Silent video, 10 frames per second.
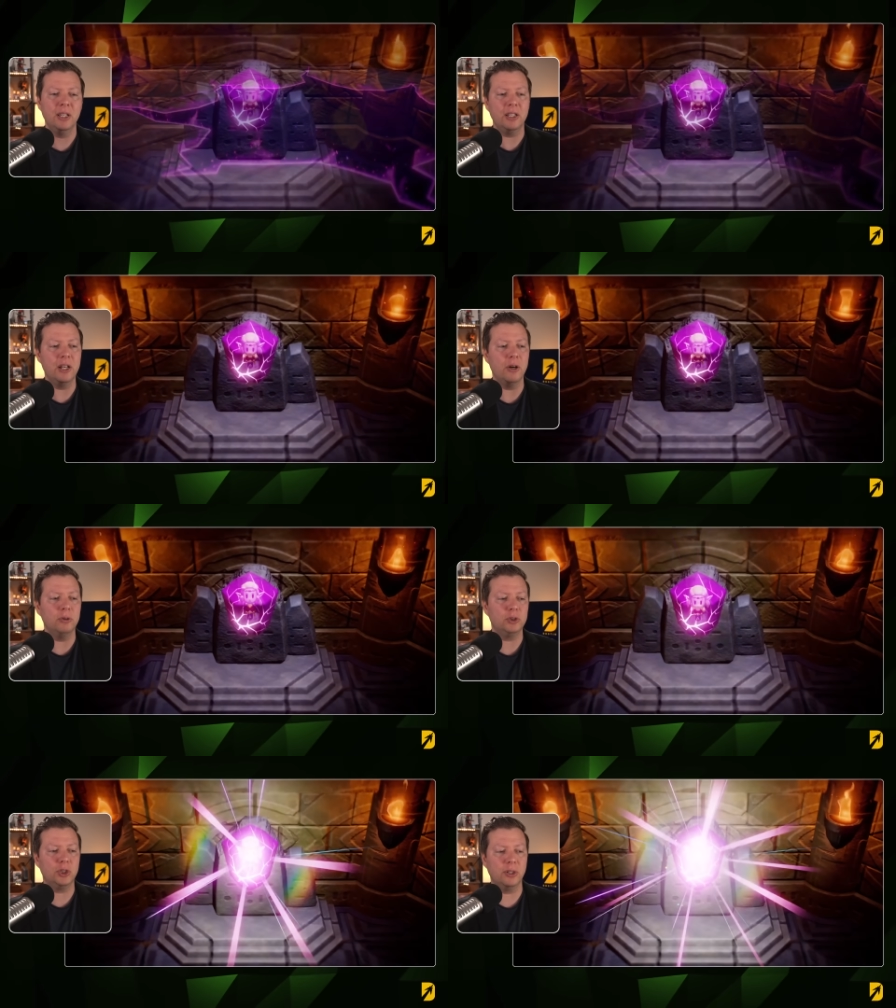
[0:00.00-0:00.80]
you
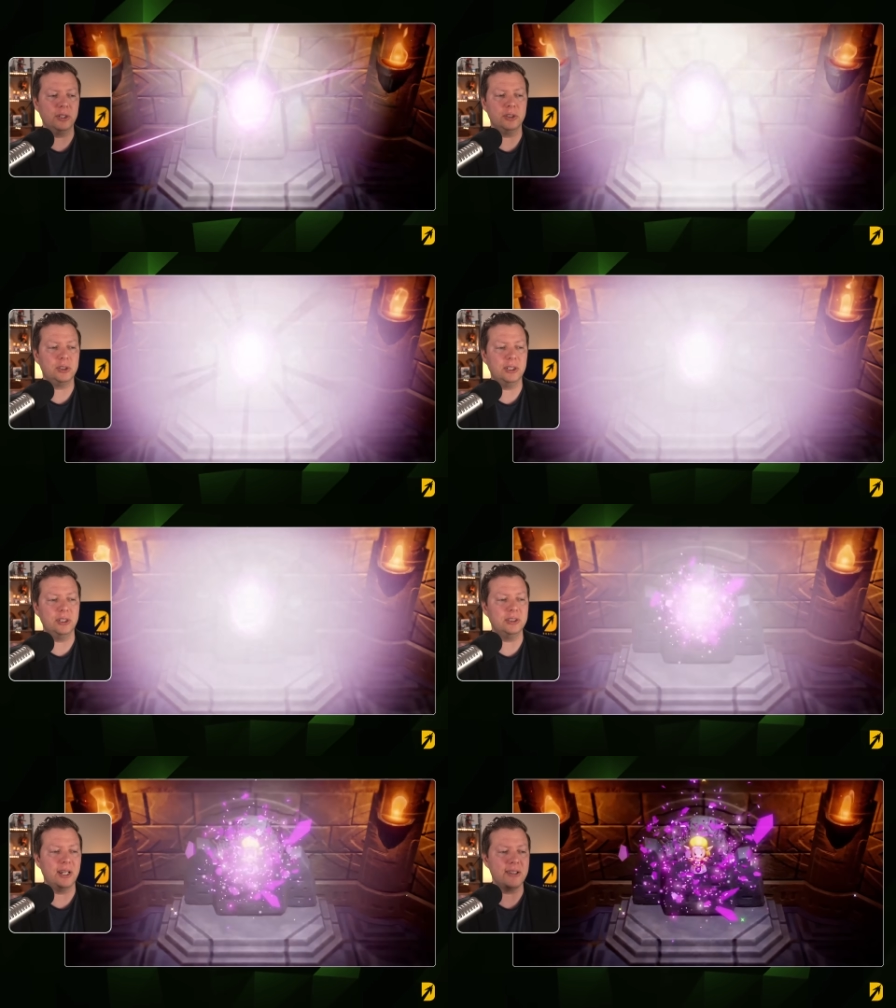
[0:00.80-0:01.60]
know, turning the
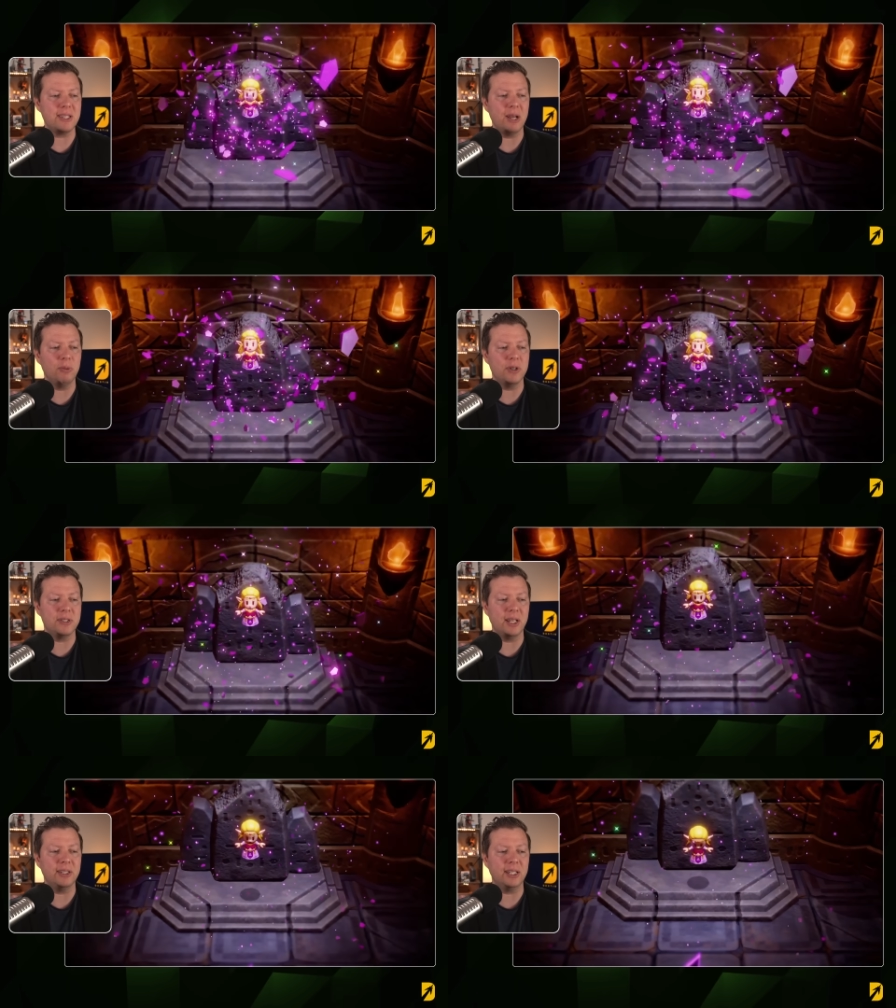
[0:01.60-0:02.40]
series on its head where
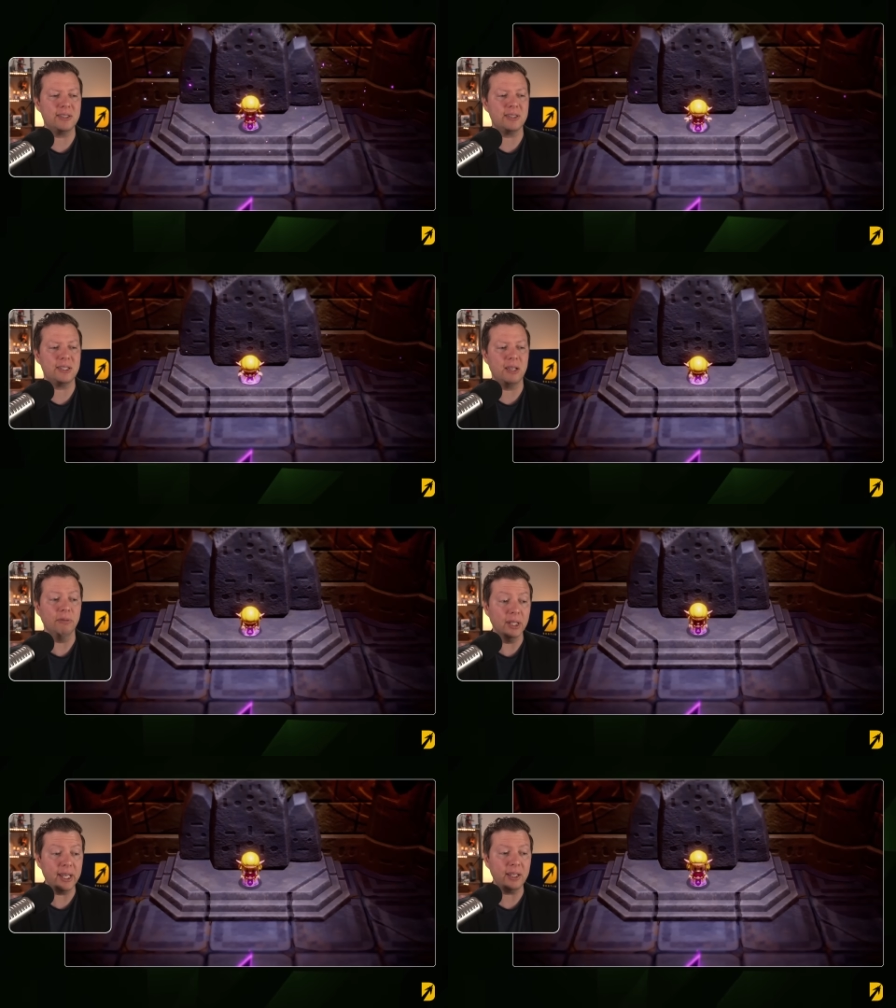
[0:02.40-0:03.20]
Zelda gets to save
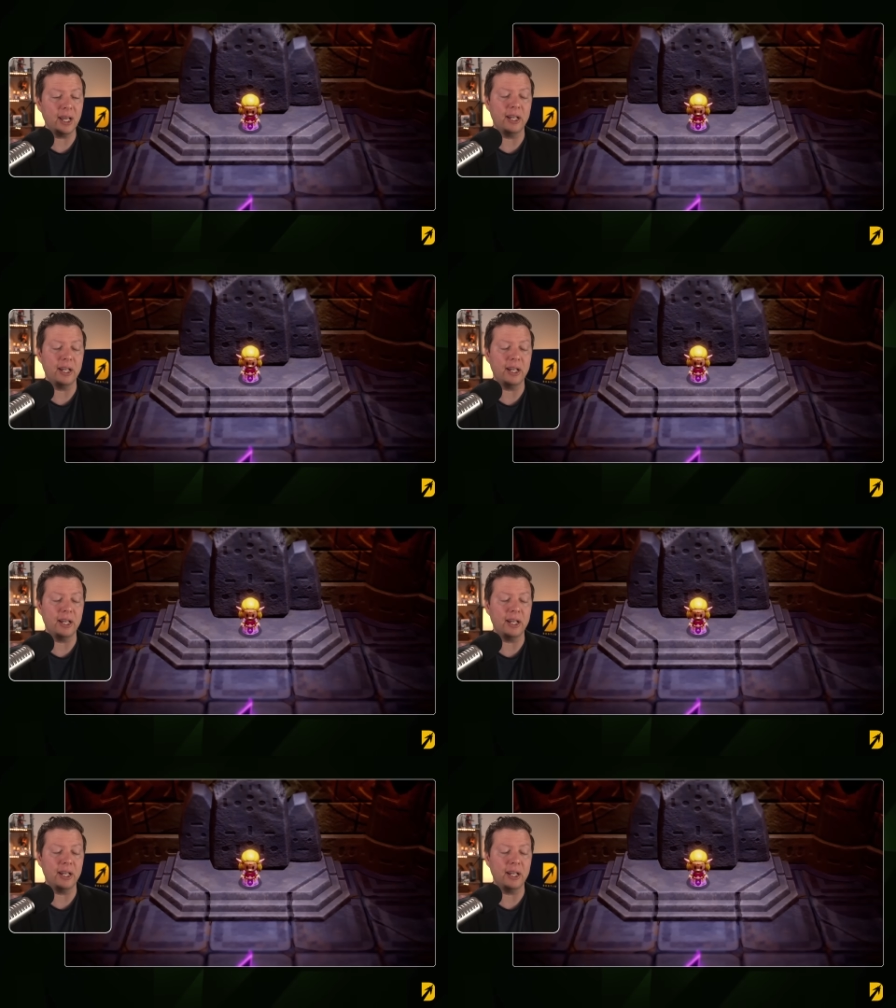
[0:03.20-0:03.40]
Link.